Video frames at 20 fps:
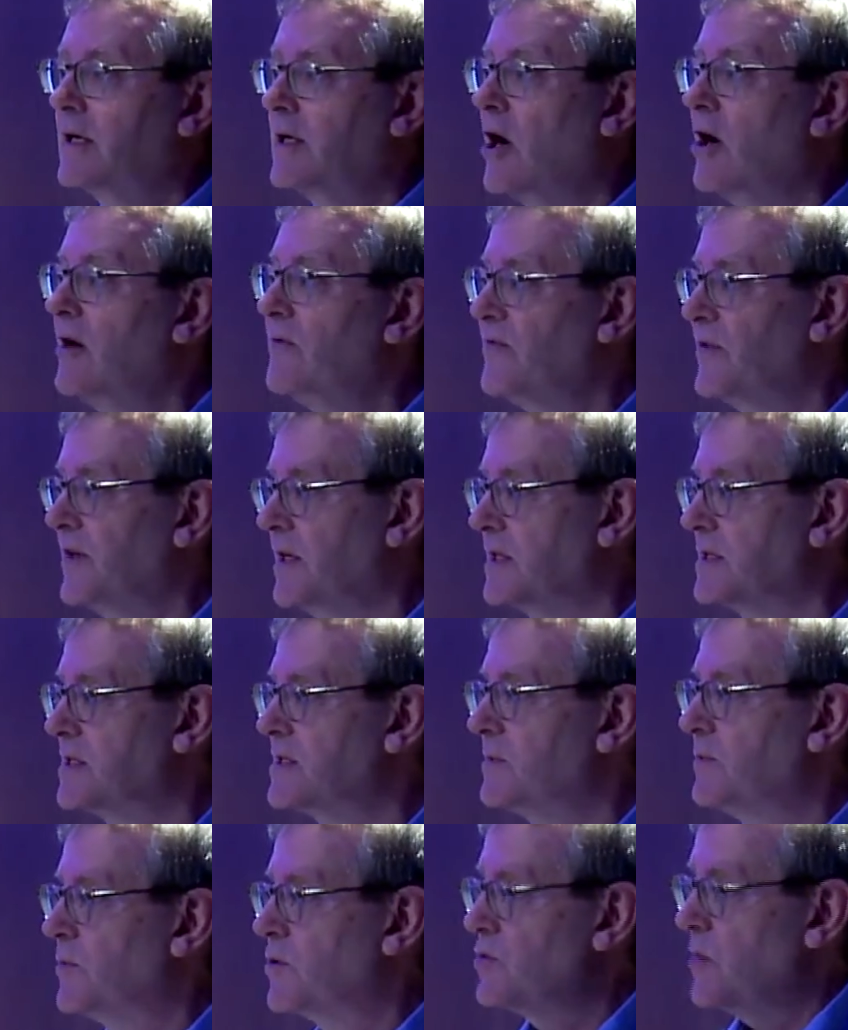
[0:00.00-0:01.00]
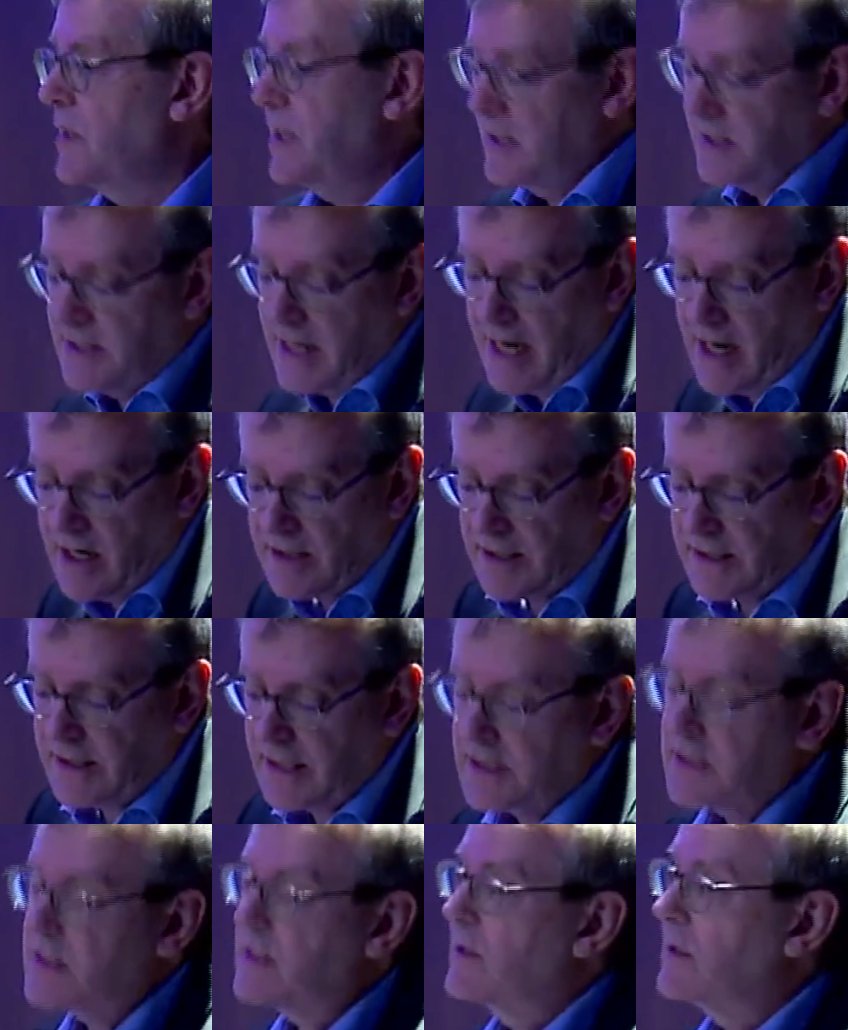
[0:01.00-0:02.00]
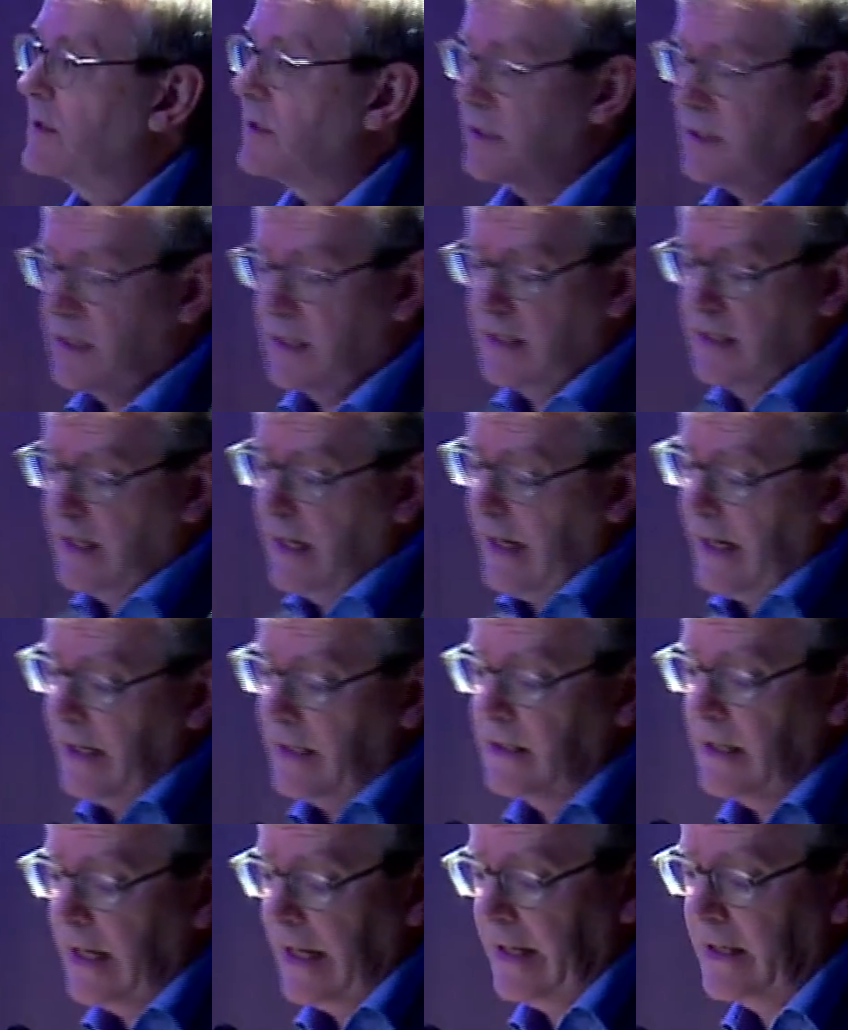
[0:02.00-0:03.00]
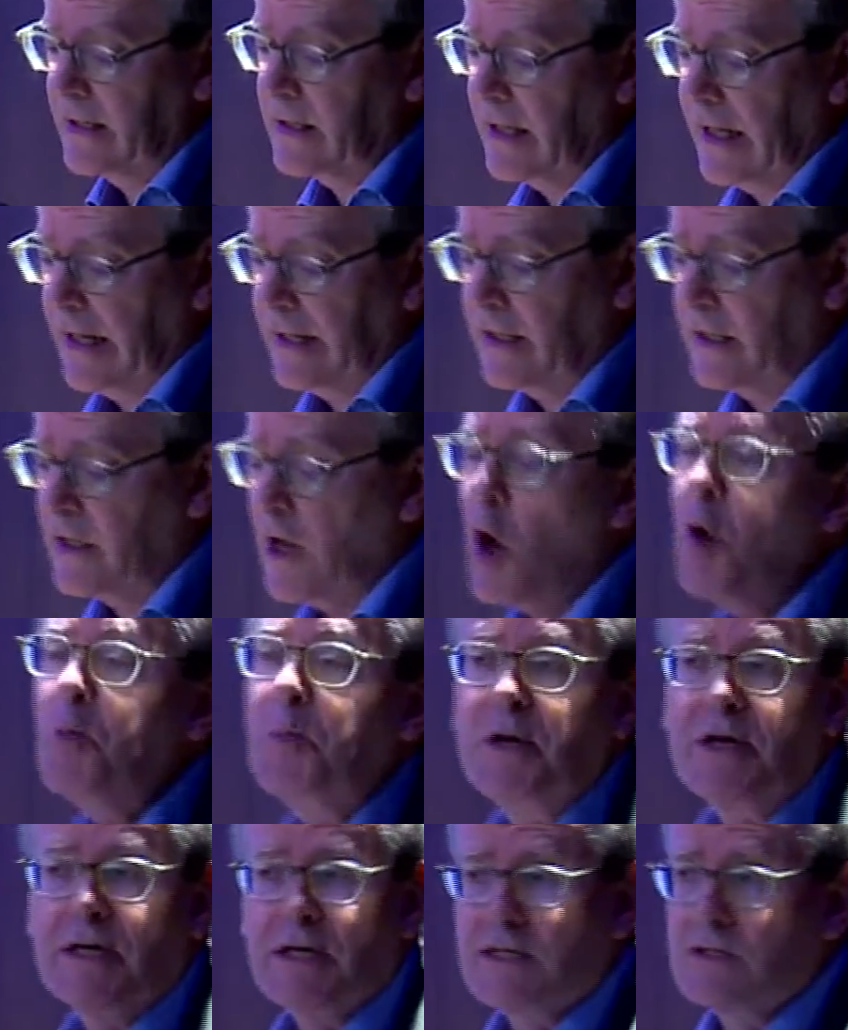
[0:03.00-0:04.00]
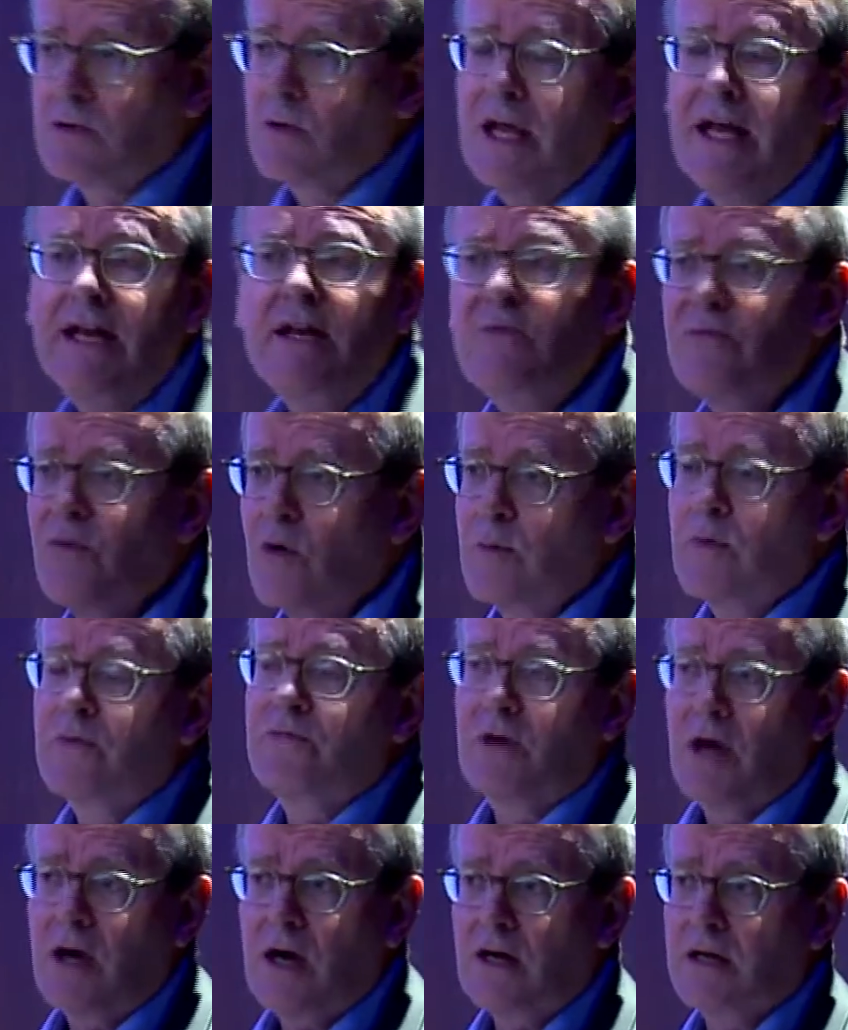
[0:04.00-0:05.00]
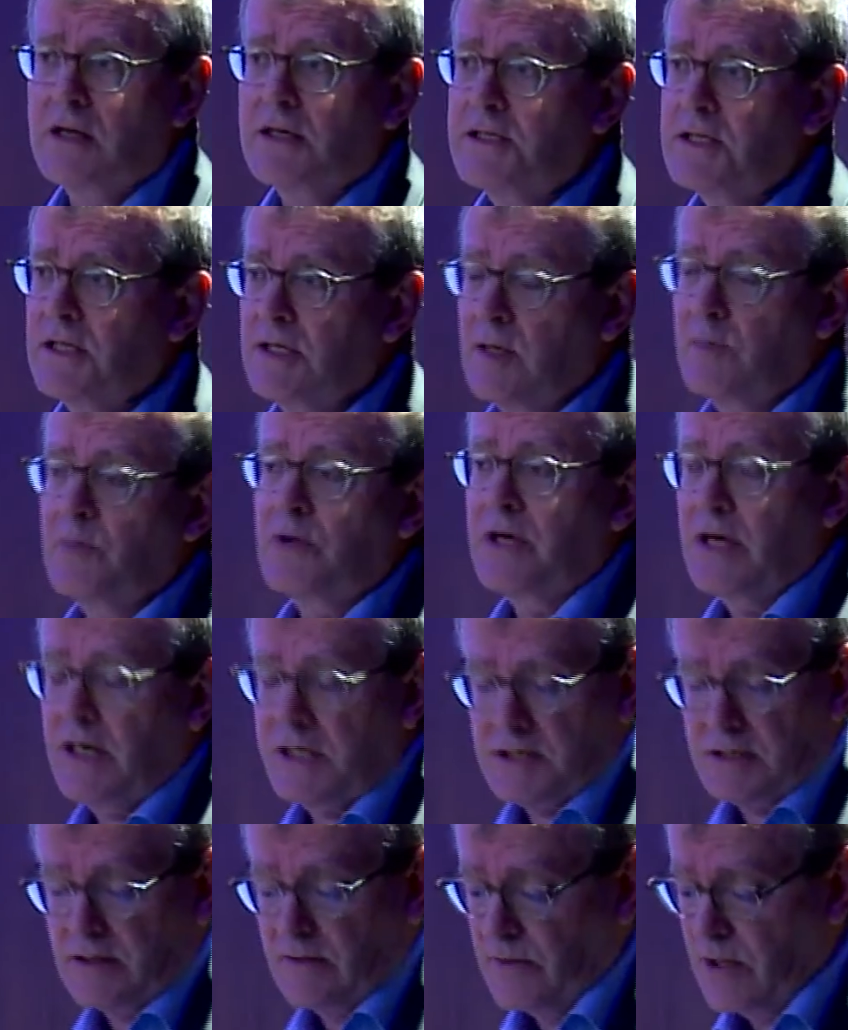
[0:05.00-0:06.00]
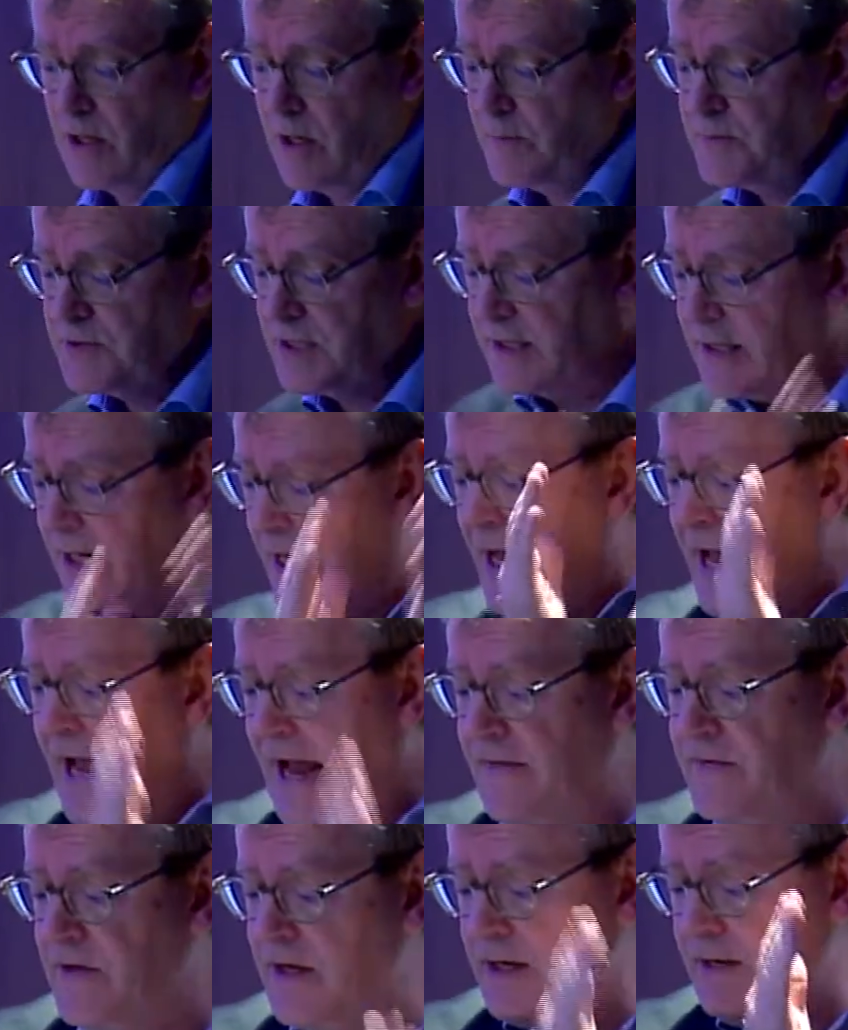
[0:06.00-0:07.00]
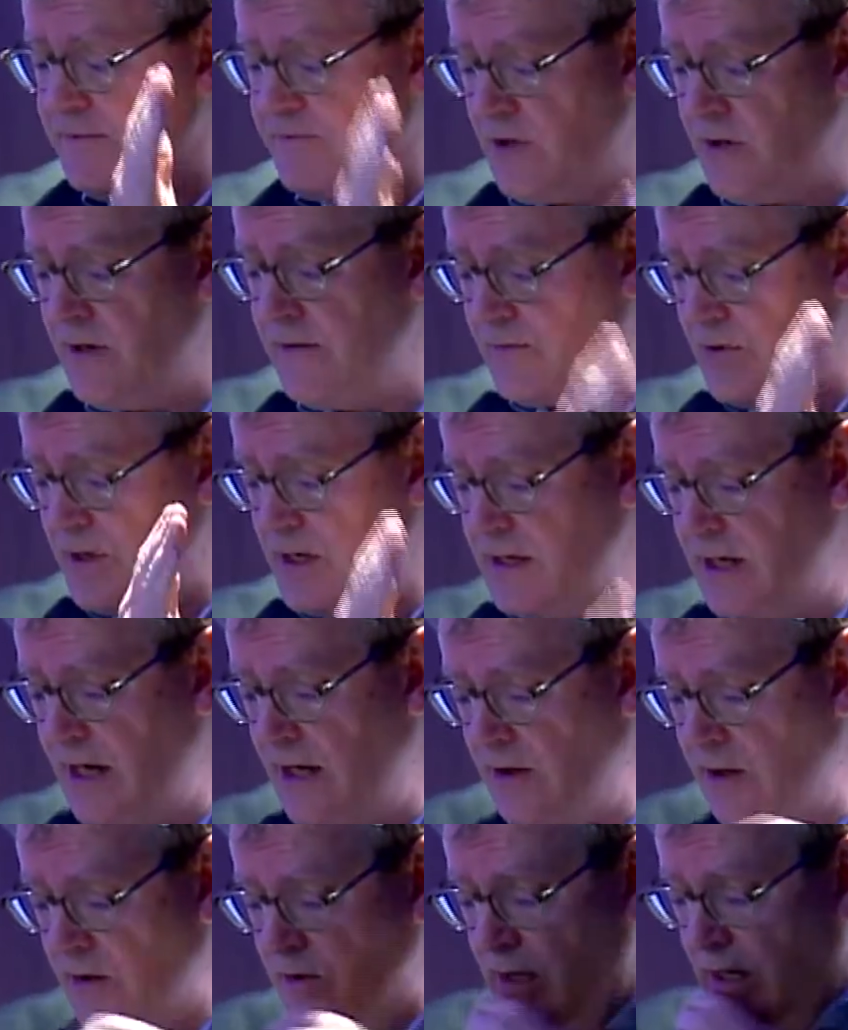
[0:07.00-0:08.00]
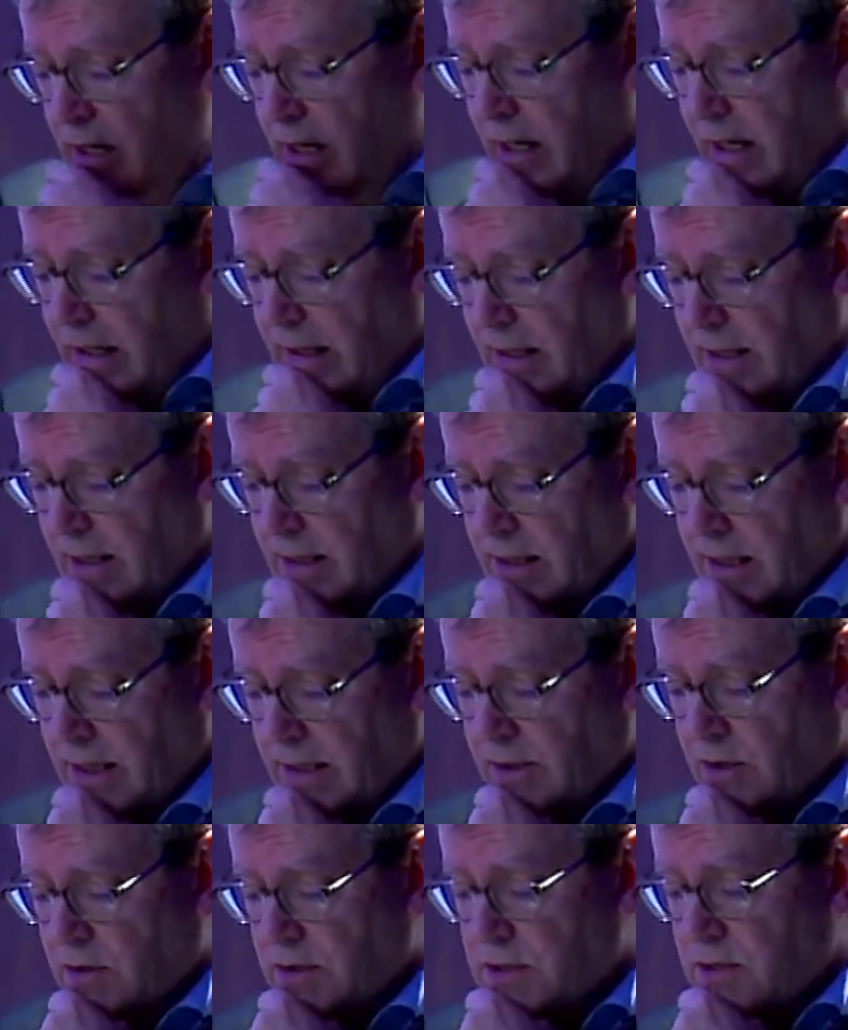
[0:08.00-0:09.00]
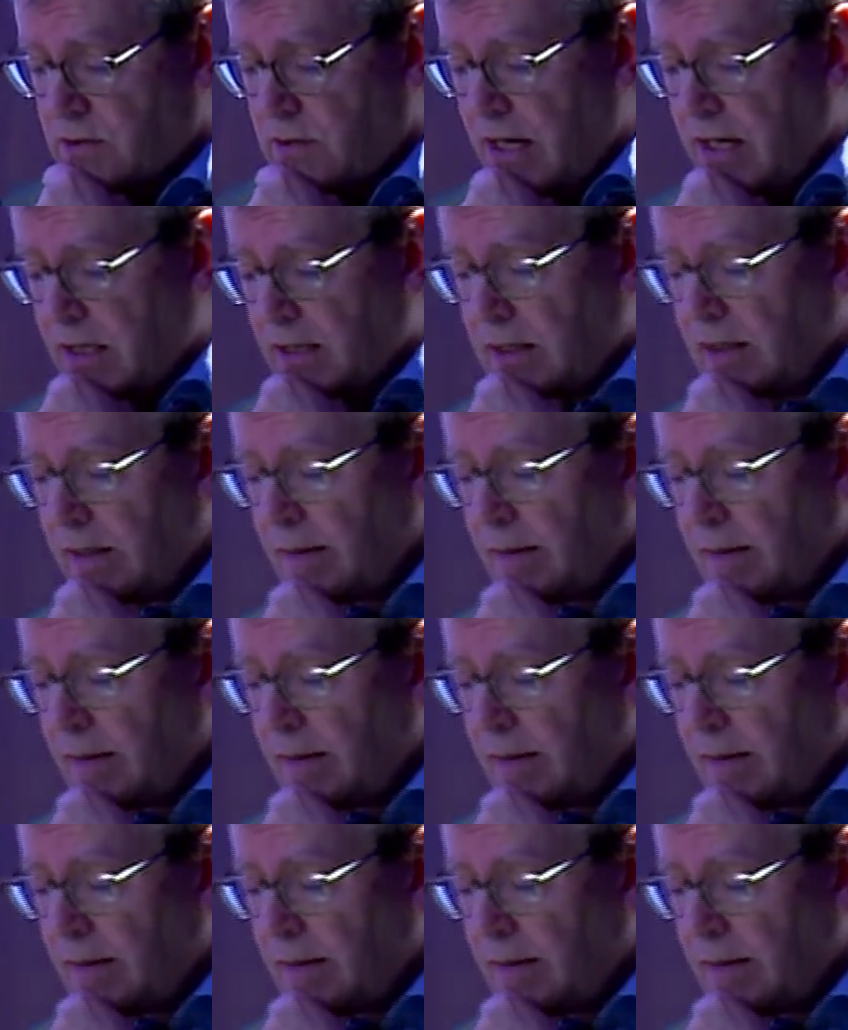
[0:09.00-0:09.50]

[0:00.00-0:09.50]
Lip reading: confidence, between doubt and uncertainty and an openness to any form of knowledge in the production of the object, and then a very, very narrow constraint.